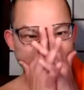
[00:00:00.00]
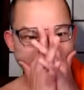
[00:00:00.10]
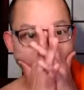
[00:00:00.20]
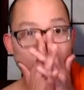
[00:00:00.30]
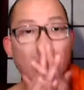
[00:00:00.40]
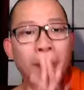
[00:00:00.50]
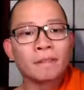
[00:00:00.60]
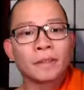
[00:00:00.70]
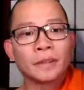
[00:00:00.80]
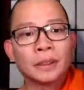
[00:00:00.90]
But the
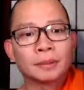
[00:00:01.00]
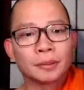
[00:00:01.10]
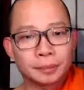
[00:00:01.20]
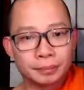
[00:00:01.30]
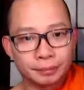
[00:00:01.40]
fact is,